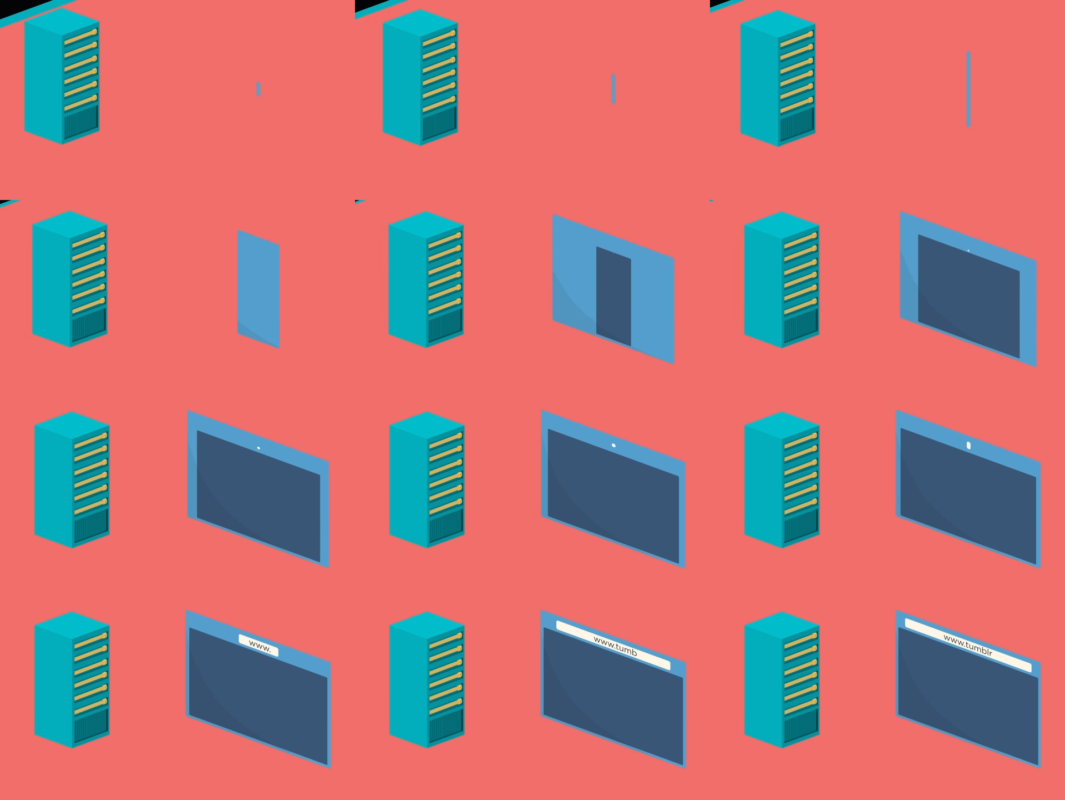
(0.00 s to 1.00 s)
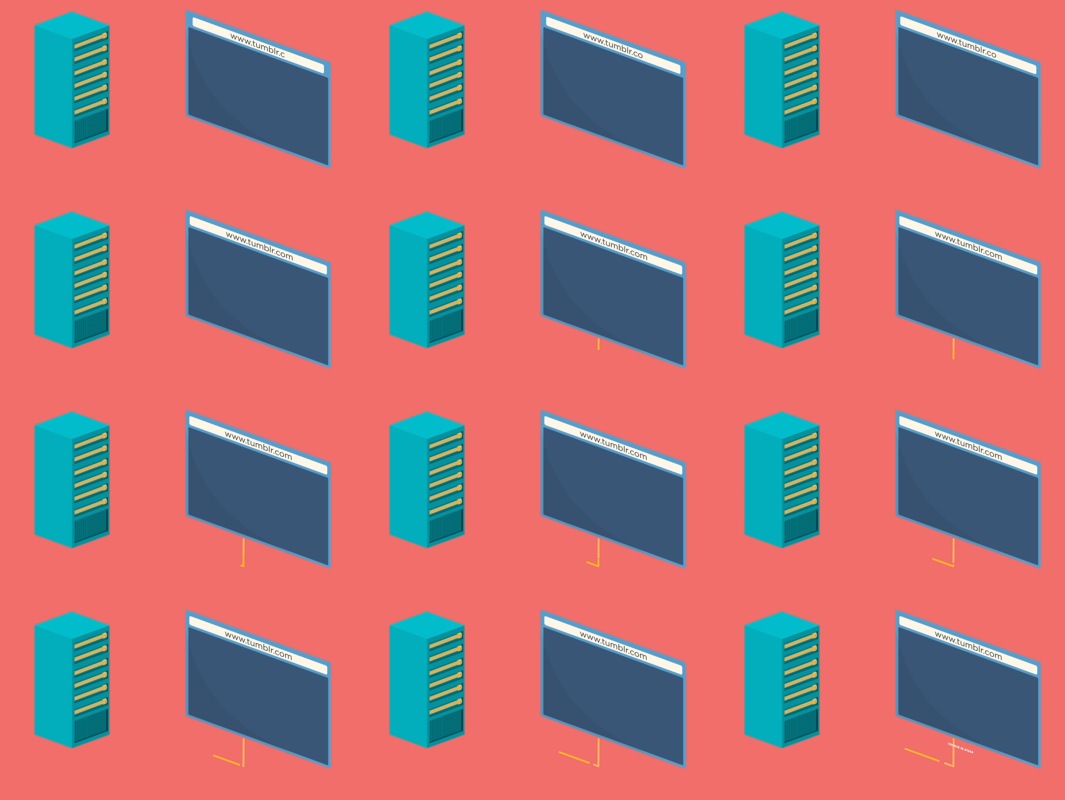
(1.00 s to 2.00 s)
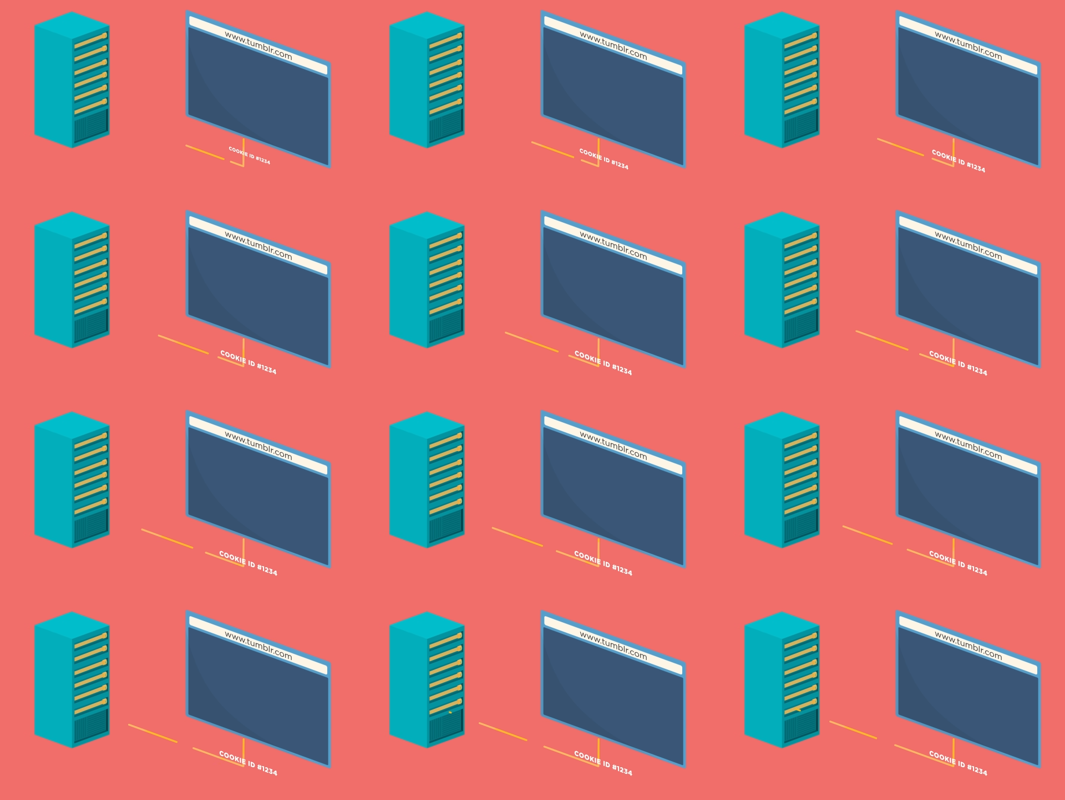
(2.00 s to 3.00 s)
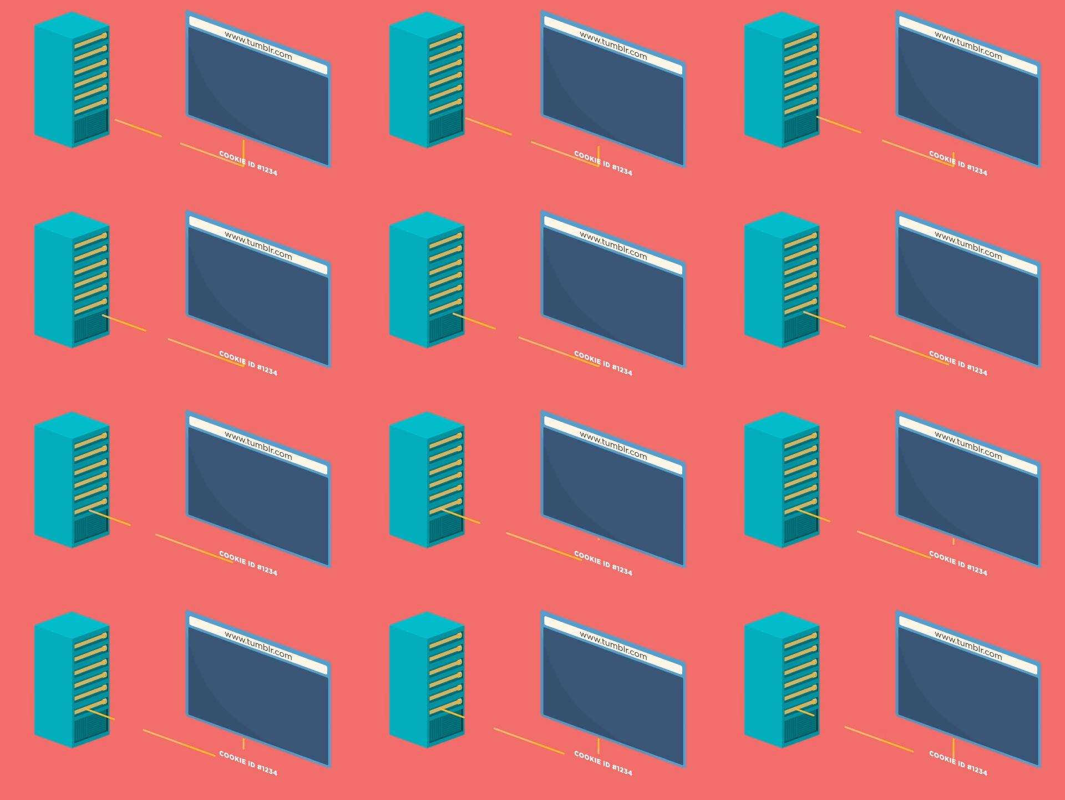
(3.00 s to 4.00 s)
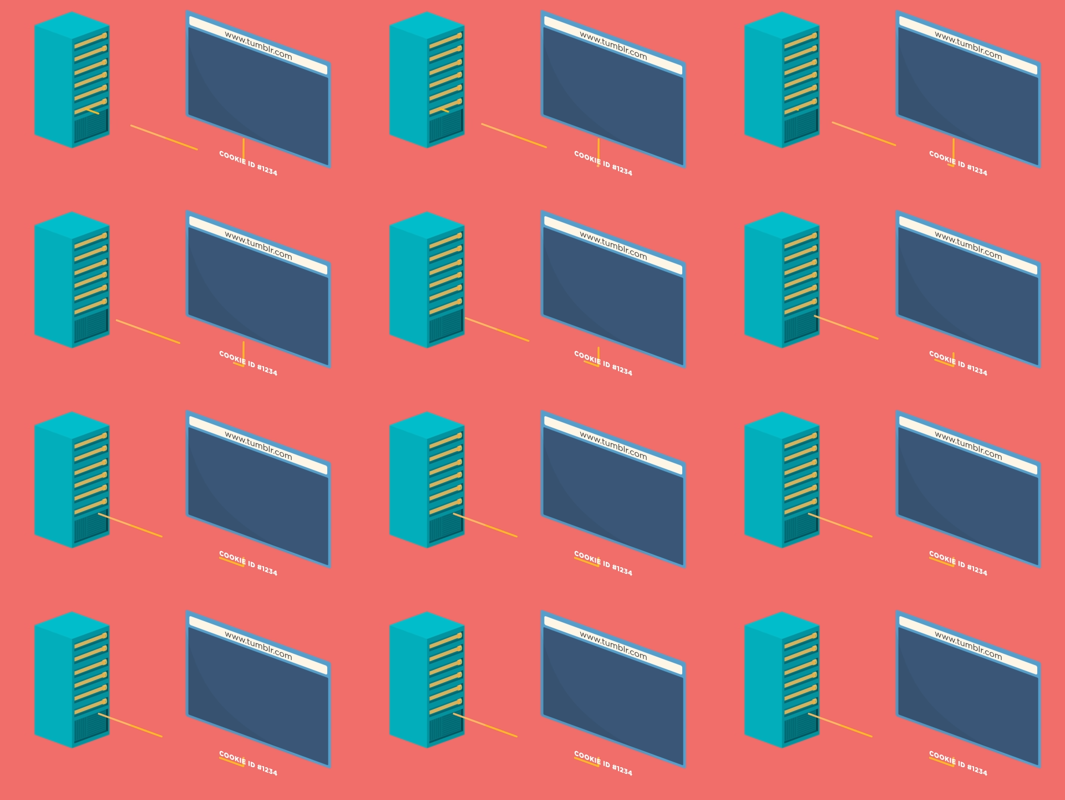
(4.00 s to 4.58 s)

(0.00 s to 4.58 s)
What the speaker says: Nobody's mouth can be seen.